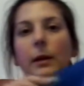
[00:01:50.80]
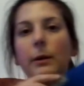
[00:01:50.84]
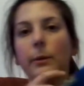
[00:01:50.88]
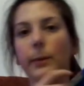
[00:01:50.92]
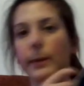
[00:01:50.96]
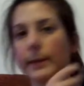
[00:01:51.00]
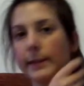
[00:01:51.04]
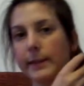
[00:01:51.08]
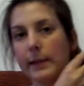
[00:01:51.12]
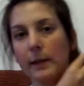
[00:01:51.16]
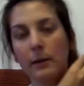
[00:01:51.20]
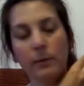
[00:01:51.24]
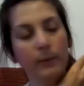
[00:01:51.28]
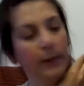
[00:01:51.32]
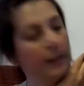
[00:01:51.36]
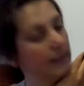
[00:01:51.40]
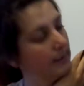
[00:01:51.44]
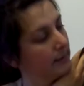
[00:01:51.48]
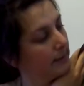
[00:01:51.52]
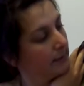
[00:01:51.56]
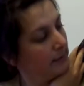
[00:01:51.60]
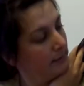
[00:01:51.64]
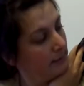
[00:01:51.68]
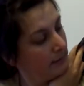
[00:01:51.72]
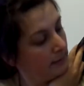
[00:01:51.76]
was a
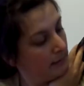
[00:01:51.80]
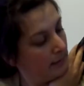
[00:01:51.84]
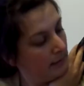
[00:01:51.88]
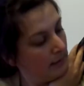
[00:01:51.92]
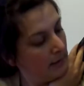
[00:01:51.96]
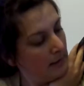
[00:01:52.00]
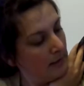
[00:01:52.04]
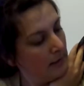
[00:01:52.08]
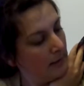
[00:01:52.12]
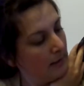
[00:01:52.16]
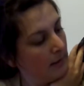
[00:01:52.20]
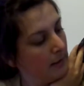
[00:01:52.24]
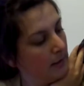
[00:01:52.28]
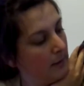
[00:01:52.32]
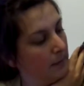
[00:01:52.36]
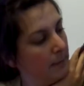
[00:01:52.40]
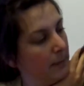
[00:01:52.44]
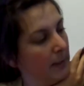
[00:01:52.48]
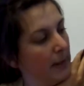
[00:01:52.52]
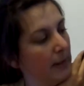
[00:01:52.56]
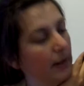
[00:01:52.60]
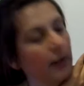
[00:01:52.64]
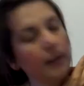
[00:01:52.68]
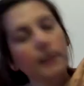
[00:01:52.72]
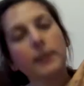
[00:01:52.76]
wetsuit.
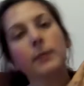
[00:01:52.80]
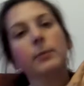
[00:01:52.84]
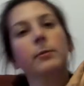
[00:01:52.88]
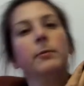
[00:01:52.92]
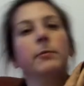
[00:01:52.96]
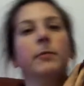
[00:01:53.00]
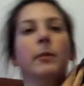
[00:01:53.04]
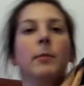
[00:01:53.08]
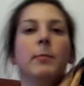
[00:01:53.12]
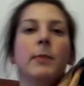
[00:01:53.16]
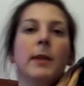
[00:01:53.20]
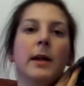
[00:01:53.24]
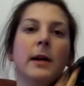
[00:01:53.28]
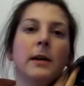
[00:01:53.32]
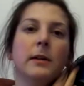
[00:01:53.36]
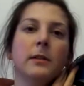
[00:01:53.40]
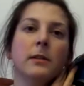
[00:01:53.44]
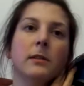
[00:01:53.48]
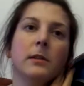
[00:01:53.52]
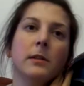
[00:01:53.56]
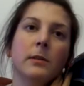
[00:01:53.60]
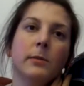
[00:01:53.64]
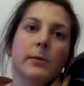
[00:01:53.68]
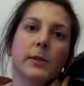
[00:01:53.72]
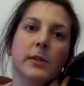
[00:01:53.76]
He has one from
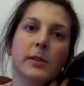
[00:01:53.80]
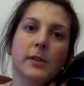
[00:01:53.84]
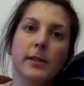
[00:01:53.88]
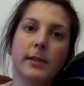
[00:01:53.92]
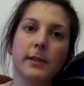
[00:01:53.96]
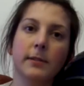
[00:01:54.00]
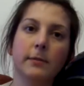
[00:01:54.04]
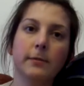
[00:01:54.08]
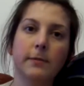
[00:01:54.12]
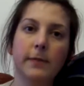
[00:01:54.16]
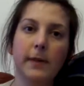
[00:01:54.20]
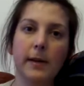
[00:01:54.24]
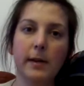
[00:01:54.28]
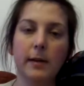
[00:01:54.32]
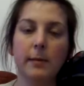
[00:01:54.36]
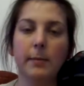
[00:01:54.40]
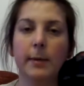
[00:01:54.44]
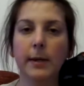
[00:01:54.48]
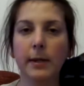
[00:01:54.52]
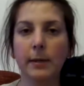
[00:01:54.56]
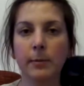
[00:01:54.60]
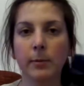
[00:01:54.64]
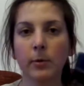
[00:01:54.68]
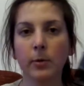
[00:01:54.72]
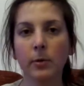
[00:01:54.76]
last year which doesn't fit him
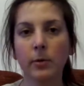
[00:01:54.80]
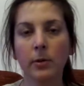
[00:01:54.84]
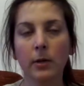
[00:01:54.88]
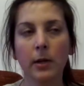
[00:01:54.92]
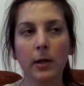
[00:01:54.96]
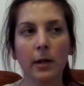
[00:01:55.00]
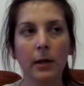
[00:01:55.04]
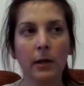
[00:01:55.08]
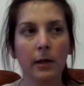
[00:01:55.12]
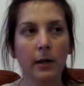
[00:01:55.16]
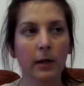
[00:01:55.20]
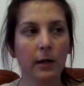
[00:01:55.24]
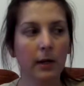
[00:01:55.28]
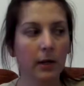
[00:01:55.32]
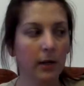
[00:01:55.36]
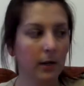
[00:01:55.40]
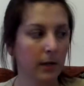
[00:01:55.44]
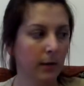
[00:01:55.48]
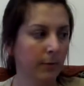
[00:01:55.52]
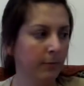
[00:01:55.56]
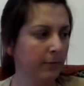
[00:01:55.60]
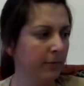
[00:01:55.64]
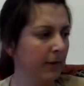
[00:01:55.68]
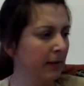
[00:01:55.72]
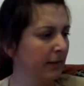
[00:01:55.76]
anymore.
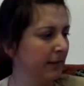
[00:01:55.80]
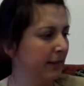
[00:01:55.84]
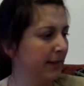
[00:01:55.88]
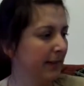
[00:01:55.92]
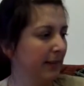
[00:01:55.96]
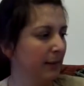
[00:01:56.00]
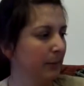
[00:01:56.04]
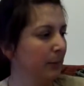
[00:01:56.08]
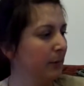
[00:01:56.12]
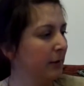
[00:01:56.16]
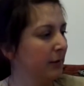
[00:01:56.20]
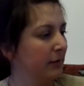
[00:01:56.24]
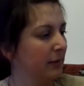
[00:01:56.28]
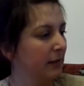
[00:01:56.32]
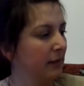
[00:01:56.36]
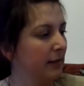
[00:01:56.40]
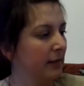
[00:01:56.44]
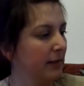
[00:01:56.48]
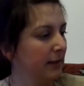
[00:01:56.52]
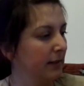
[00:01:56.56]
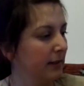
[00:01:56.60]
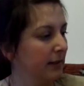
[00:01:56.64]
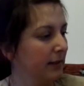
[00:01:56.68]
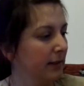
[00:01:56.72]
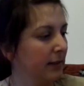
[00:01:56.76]
Very similar to
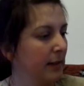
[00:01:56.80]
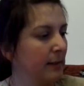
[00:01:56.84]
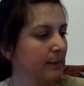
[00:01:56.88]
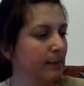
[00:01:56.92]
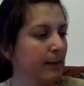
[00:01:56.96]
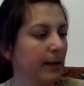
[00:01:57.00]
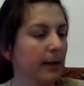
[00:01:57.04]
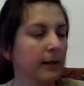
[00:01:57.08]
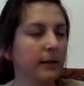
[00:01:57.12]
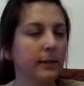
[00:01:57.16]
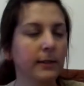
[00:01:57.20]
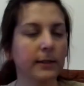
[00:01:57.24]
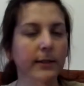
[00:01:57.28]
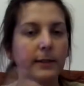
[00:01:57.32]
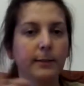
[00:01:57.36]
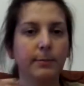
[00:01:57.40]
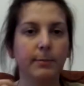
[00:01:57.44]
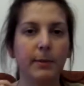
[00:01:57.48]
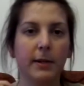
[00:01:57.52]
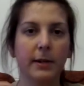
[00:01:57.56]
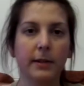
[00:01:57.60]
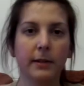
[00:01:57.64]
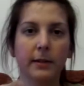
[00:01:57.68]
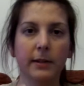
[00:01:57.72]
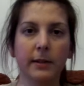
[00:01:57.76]
this, the same colours,
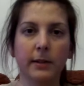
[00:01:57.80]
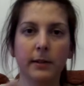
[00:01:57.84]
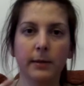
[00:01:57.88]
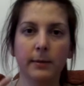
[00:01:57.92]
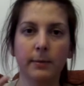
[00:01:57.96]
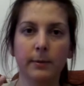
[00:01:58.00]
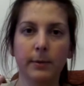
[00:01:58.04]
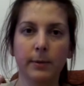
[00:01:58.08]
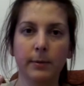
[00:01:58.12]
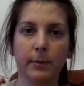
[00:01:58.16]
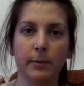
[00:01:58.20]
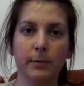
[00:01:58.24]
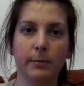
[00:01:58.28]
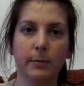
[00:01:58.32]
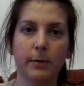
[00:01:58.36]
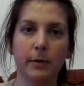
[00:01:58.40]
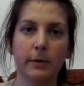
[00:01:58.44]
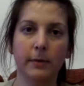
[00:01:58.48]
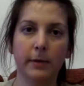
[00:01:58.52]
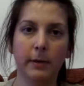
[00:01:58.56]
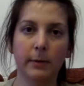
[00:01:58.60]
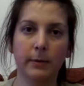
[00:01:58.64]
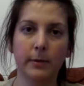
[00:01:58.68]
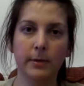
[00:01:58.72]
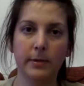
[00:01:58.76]
but I think we will
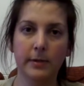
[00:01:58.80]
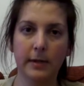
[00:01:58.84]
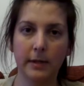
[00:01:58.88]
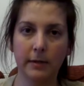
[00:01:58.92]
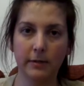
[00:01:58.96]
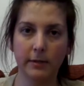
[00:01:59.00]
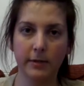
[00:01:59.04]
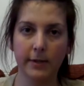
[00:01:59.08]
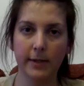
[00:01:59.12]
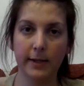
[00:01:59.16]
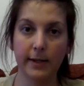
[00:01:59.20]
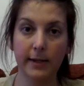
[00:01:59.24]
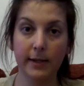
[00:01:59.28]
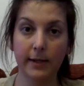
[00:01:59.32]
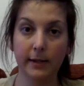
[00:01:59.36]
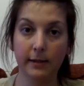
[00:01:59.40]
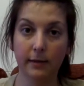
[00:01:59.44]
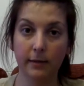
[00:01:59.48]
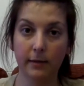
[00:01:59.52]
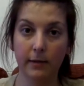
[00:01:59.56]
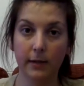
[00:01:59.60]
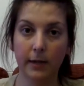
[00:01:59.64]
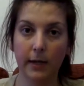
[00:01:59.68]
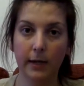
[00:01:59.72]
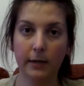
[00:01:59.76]
move that one down to
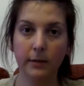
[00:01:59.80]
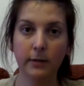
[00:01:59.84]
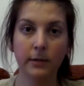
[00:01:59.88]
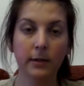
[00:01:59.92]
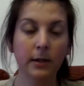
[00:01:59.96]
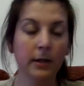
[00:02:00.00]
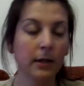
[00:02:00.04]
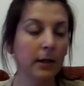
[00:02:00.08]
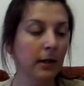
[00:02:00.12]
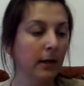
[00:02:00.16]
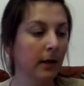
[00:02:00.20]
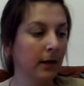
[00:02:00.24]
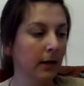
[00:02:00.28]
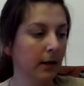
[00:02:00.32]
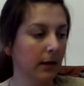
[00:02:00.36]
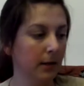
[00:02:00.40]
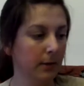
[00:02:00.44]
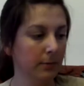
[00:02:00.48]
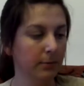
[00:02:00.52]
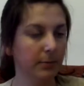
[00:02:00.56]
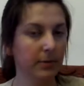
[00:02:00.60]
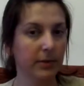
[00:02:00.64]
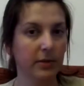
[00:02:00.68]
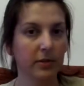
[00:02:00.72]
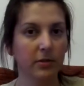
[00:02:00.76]
Edith now.
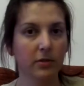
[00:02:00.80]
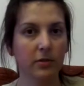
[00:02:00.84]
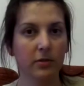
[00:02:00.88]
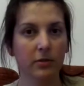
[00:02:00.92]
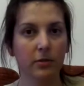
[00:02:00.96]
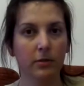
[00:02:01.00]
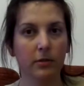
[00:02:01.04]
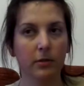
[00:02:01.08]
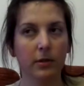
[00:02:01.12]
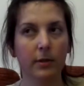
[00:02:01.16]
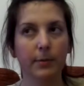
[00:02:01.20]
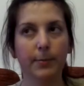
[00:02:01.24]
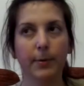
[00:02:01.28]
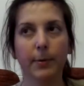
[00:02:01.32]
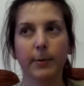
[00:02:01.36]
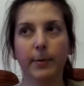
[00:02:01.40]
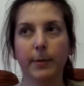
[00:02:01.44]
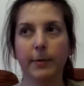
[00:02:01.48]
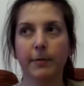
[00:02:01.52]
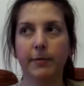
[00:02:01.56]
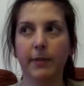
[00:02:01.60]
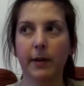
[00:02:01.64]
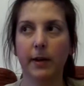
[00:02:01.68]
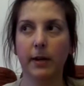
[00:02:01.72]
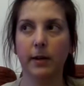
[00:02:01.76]
I'm pretty sure it'll
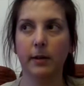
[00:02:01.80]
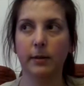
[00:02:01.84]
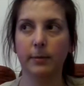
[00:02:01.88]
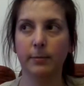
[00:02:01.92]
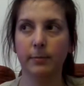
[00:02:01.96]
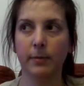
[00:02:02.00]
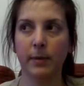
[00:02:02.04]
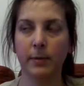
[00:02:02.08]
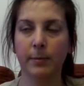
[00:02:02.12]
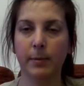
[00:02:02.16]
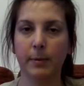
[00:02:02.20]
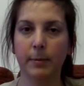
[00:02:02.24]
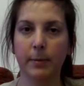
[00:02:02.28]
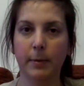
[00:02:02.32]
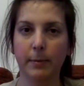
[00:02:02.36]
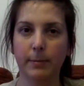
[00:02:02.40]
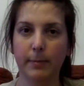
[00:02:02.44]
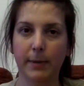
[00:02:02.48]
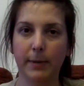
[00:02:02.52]
probably fit her. It might be a bit